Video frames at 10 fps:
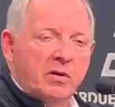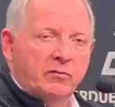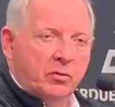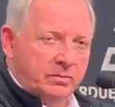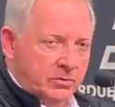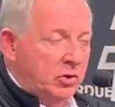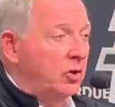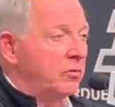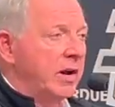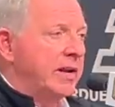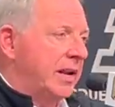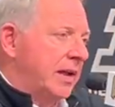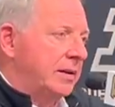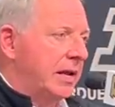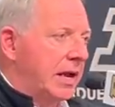for? Darn right. And
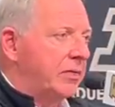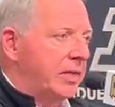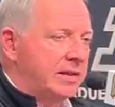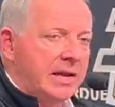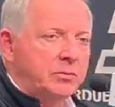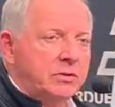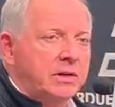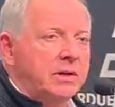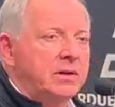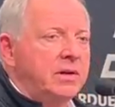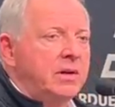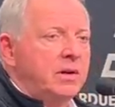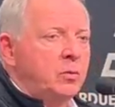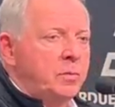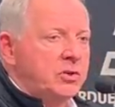I think that
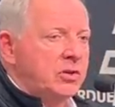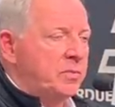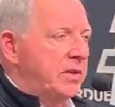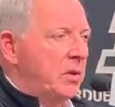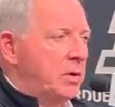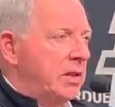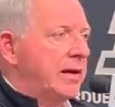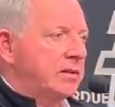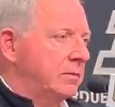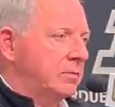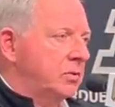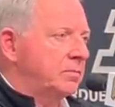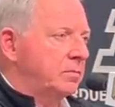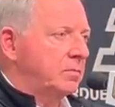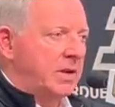would be something that we'd like to
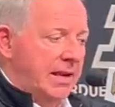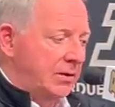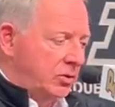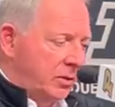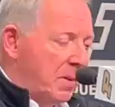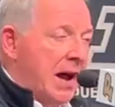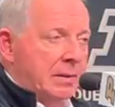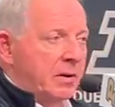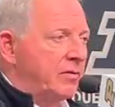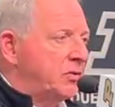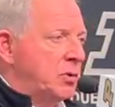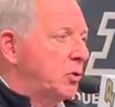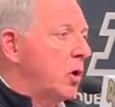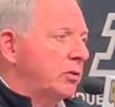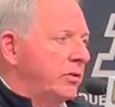get to the bottom of as we
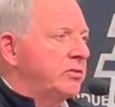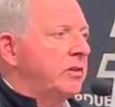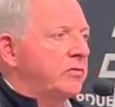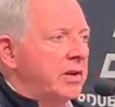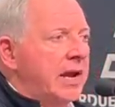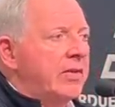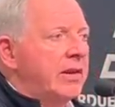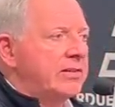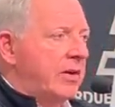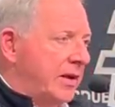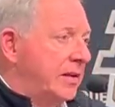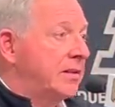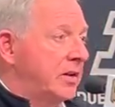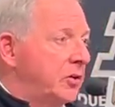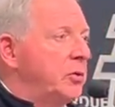talk to these different candidates, how they
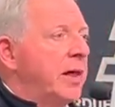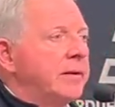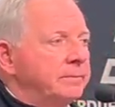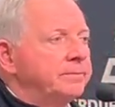intend to do that.